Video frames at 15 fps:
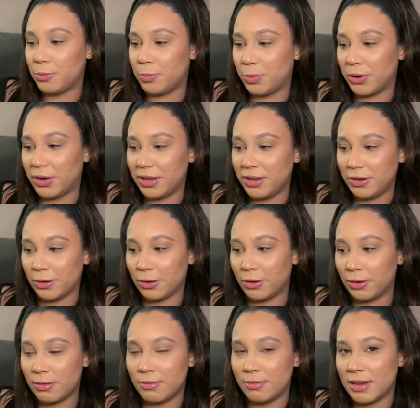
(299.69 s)
Put
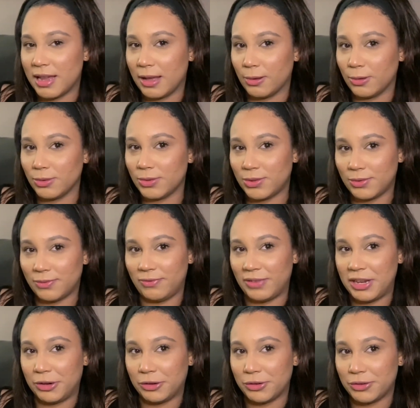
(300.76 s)
your nails,
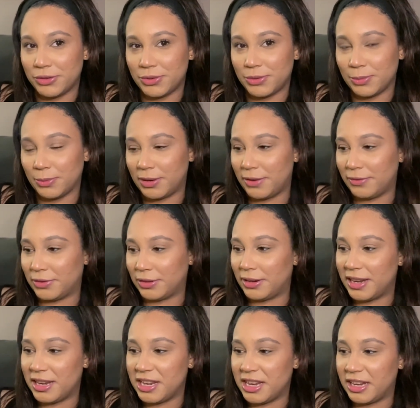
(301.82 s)
fingers, whatever
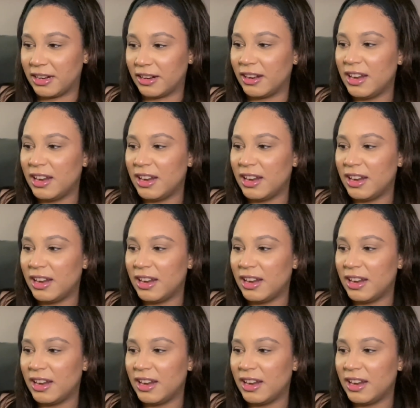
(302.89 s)
in here.